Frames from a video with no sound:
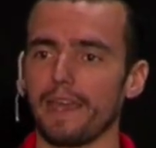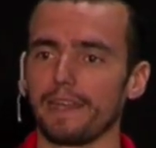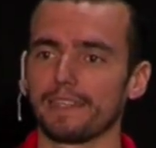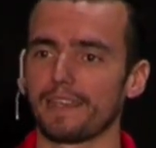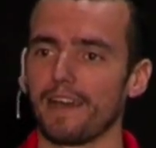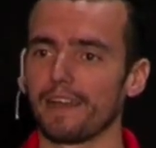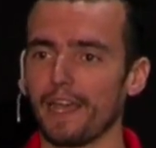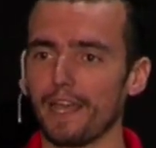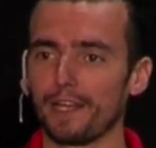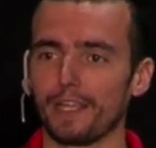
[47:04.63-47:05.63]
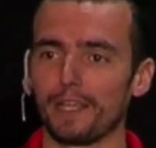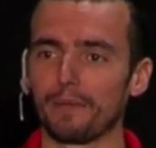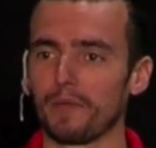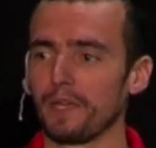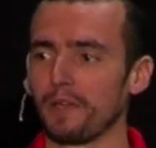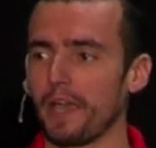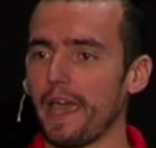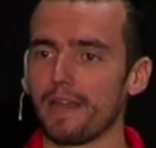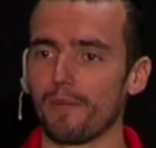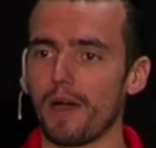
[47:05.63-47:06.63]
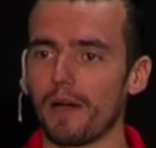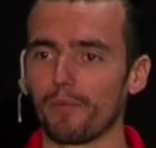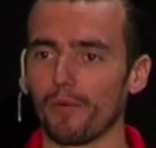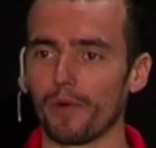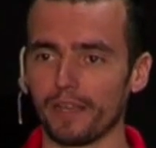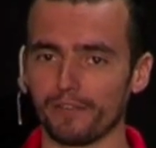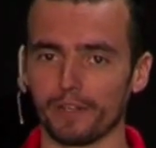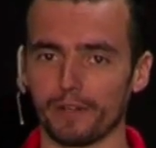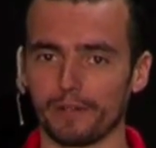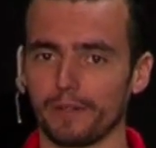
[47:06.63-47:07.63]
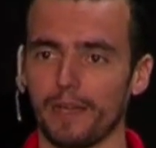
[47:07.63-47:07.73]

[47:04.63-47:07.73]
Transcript: any scan, any Nmap, whatever.